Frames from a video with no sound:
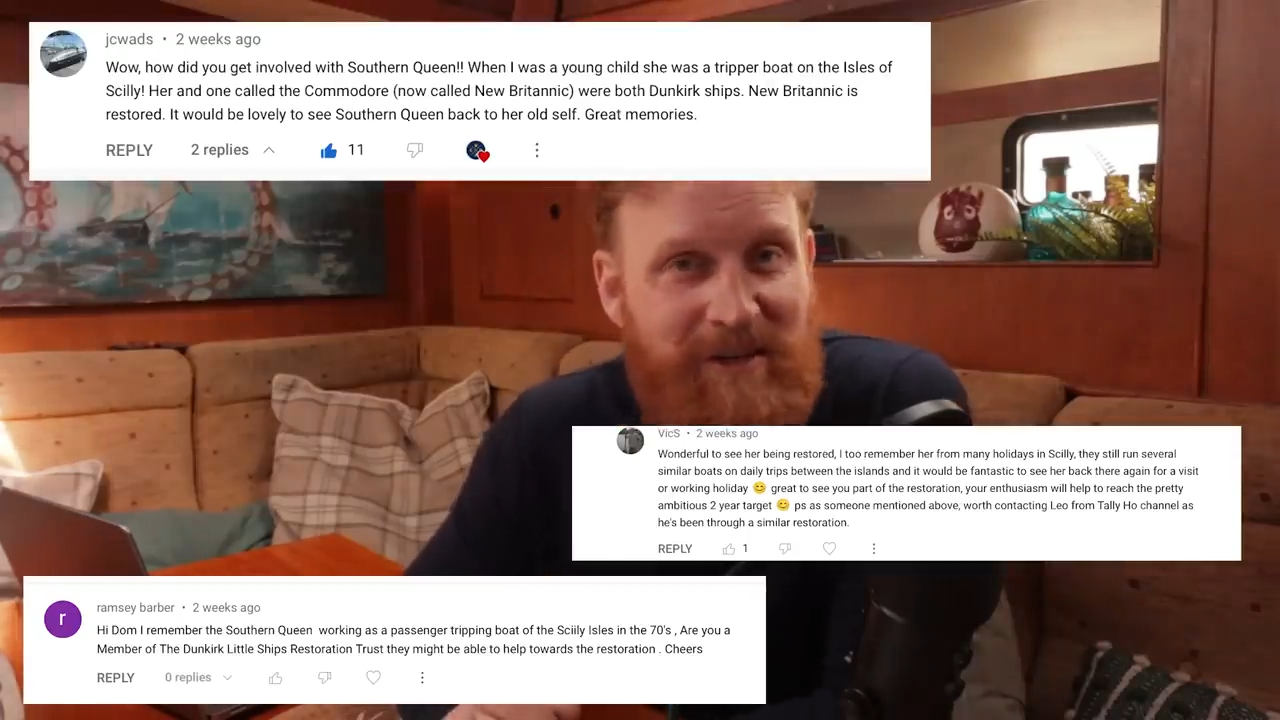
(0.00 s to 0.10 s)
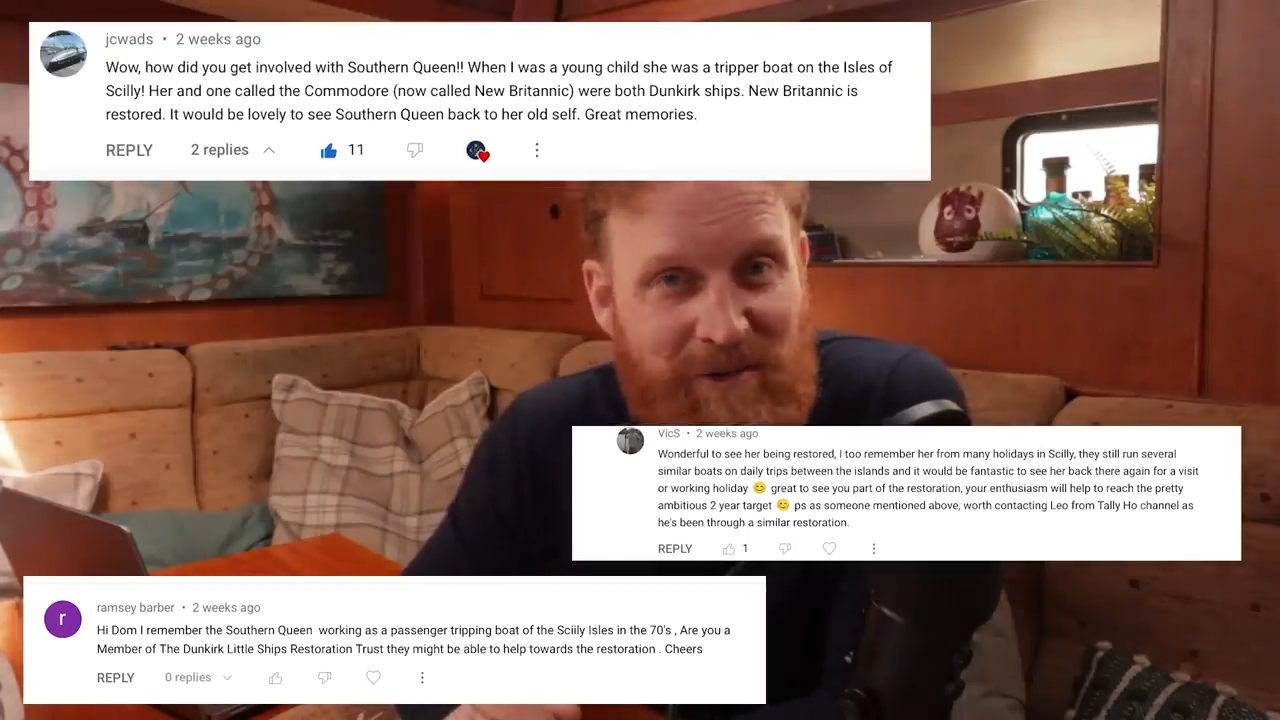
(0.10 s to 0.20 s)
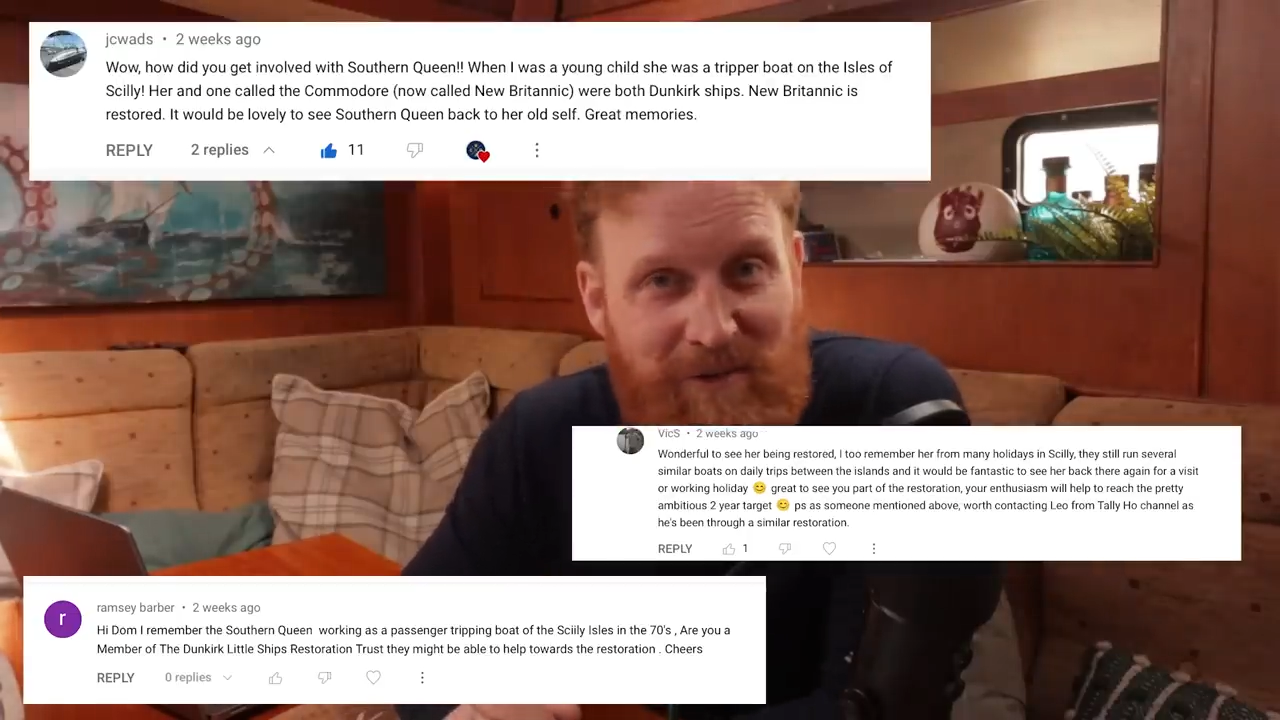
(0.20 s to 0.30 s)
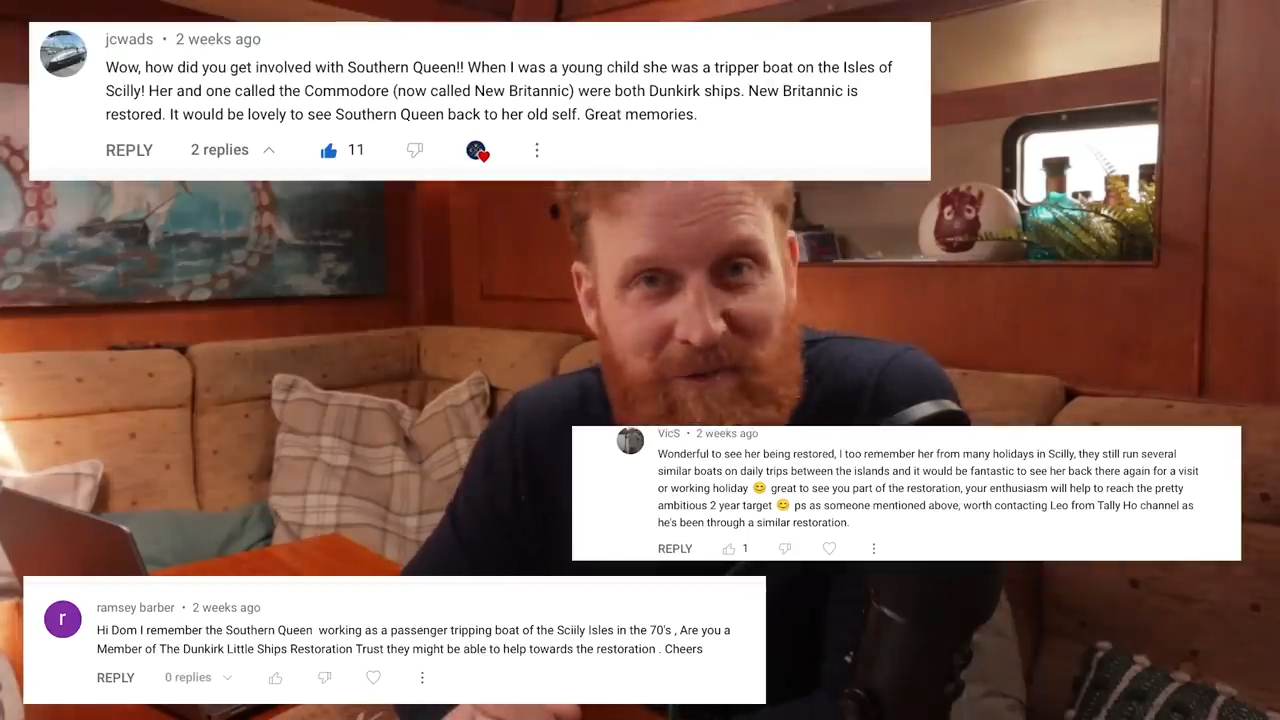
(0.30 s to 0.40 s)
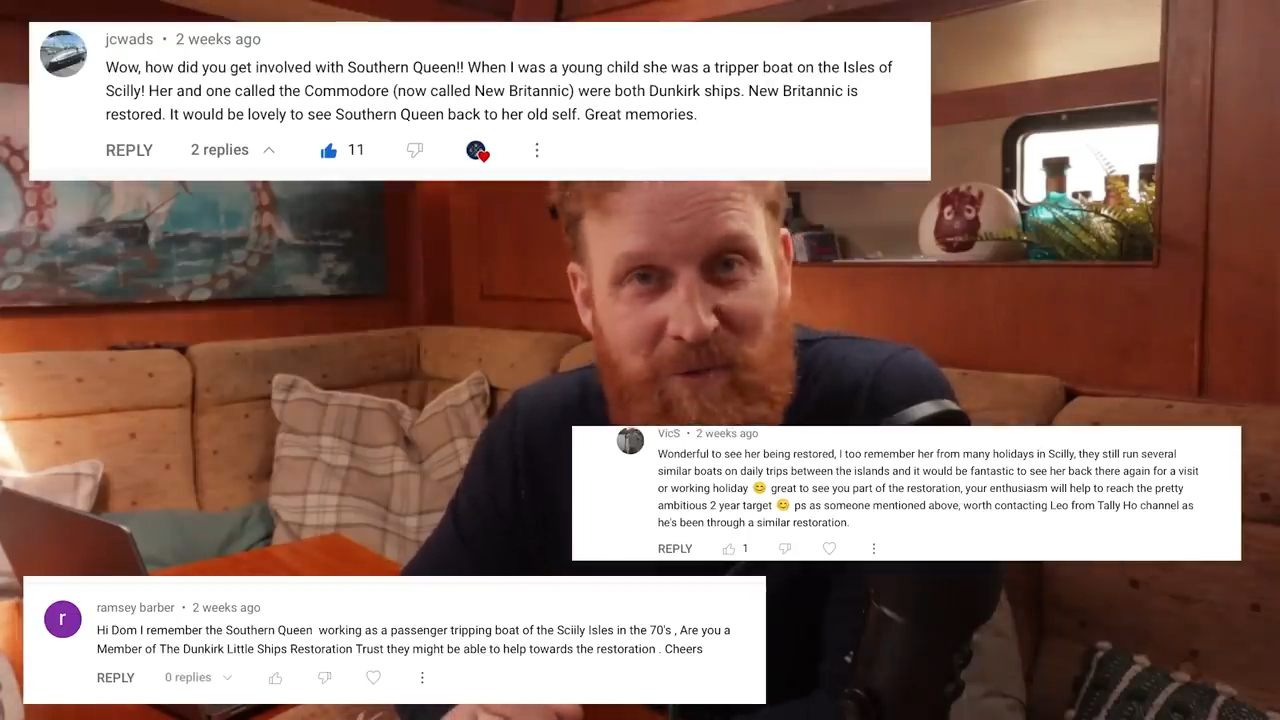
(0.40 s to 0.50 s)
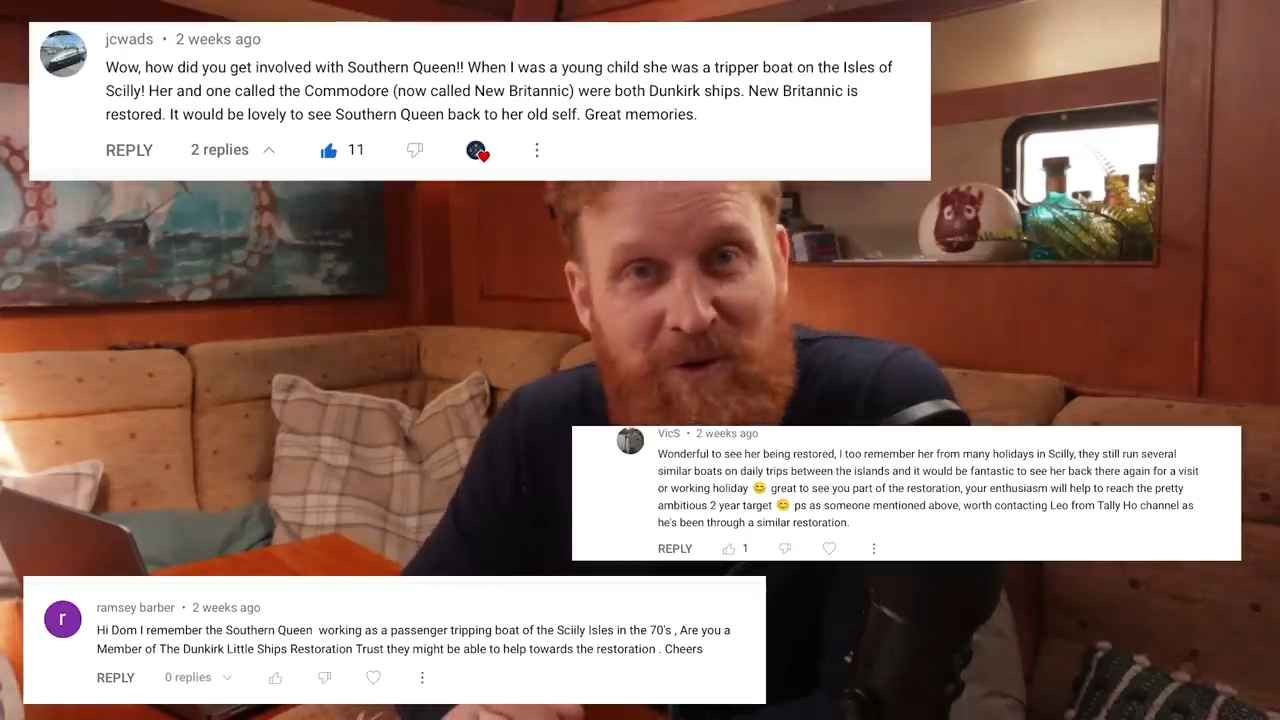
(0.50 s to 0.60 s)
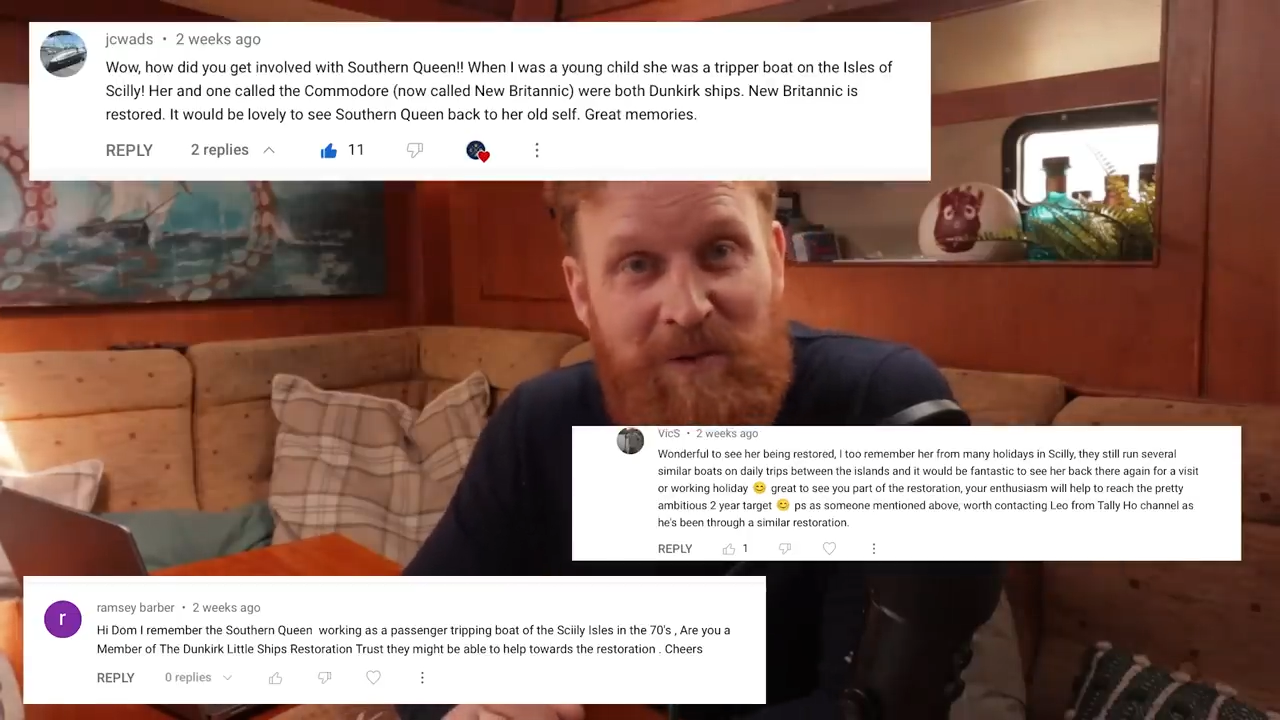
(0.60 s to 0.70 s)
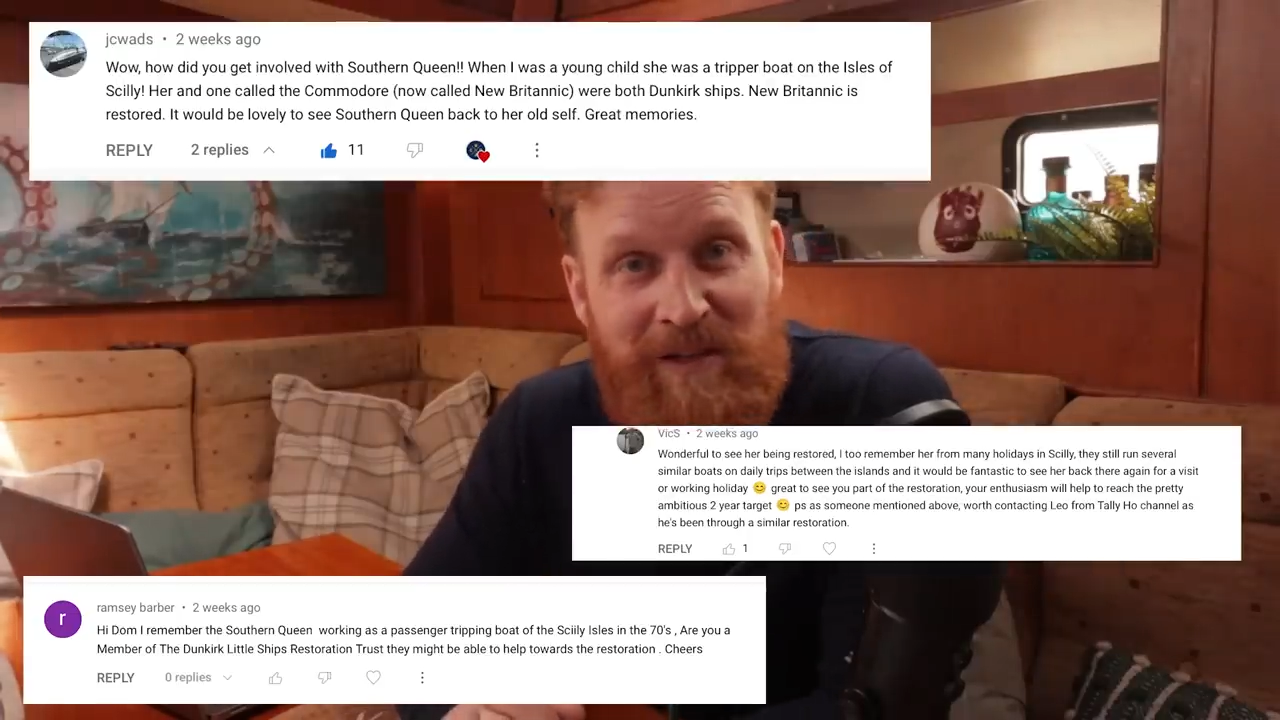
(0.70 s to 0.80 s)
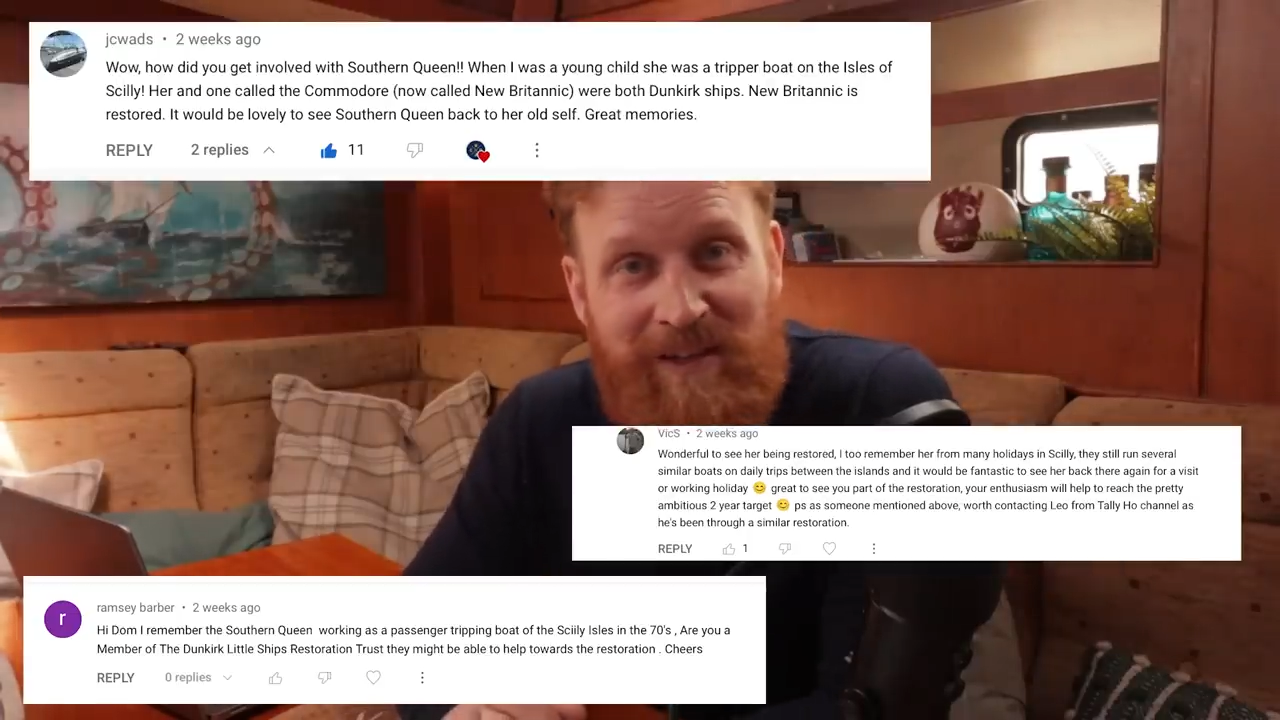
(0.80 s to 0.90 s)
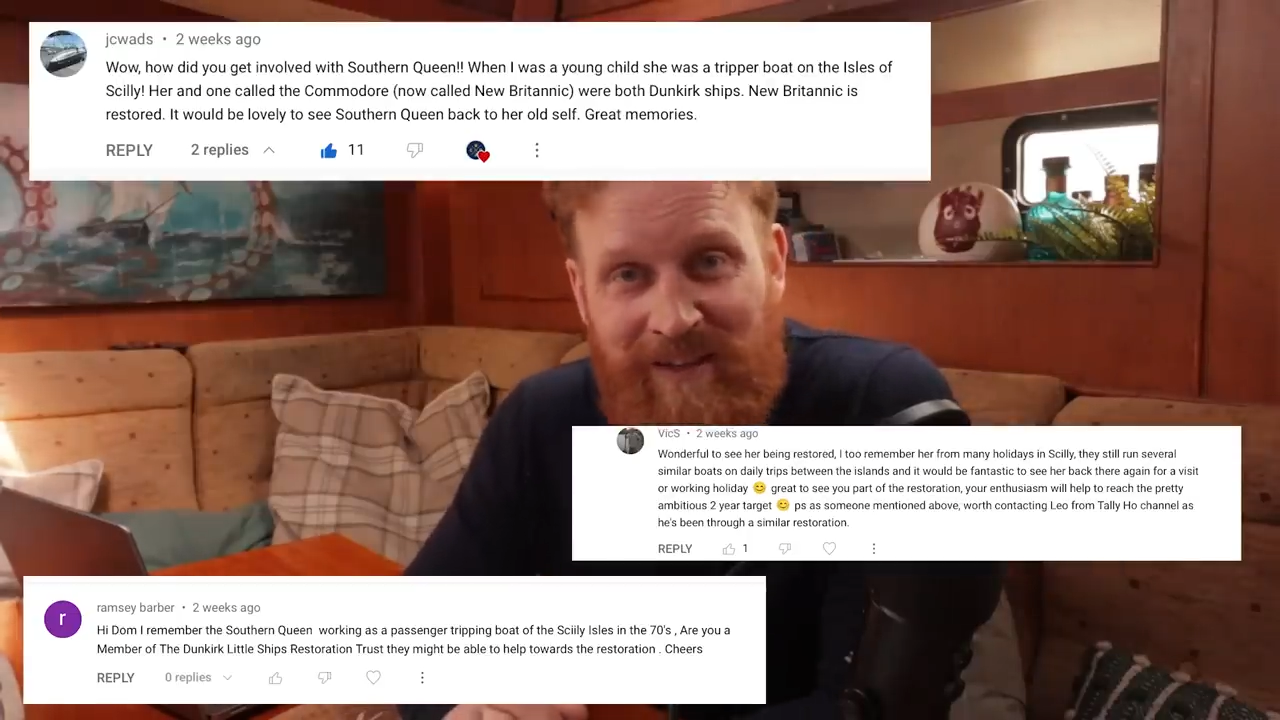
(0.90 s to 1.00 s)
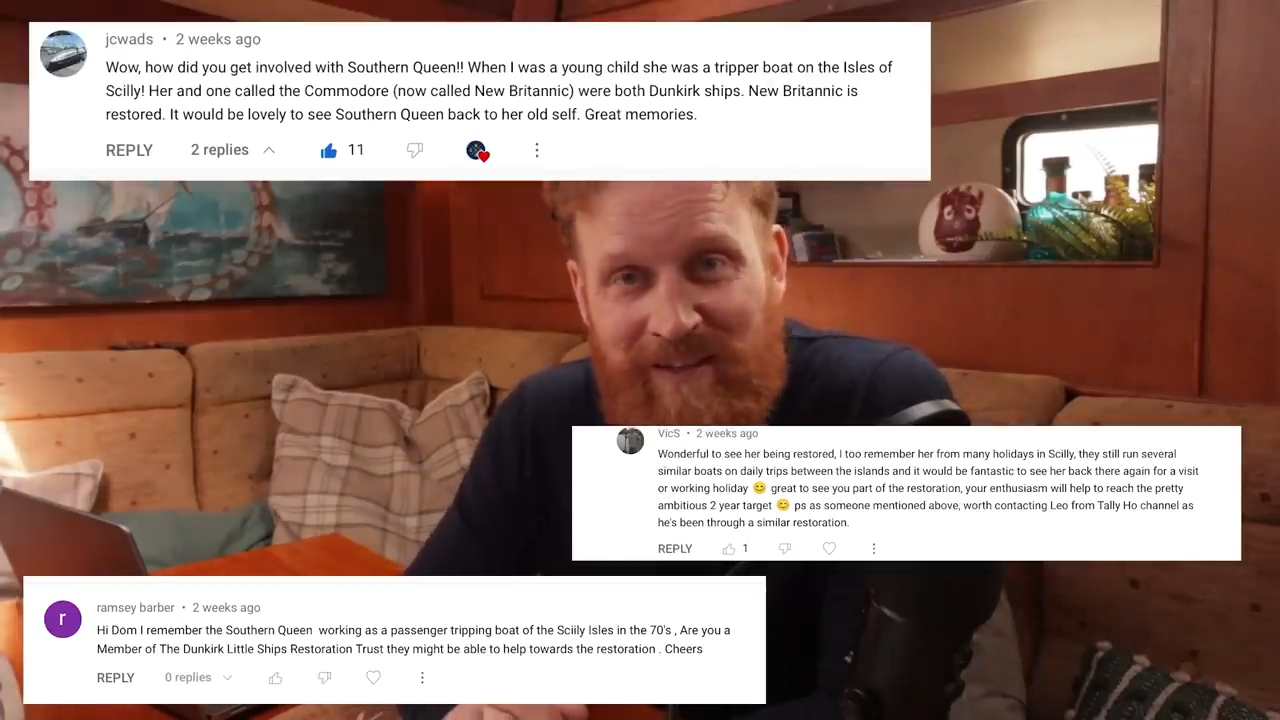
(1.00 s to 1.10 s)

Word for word: overwhelming.